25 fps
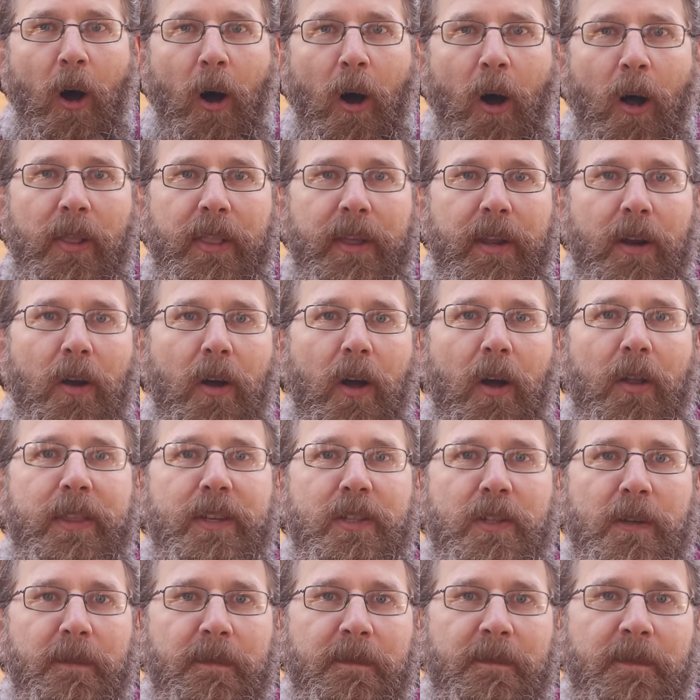All in all,
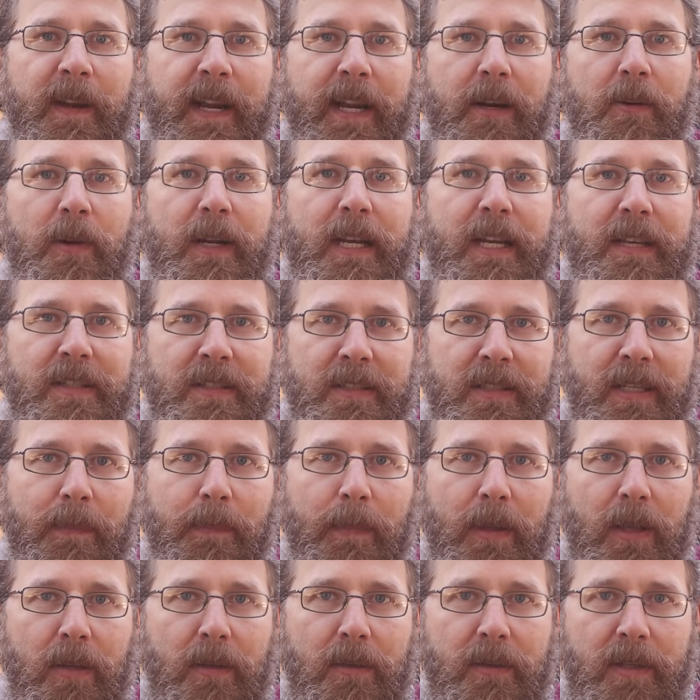these are very
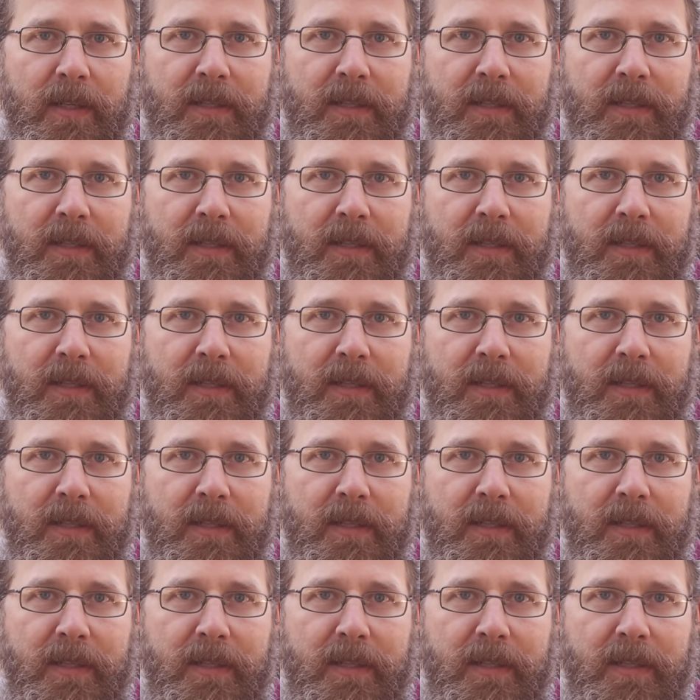similar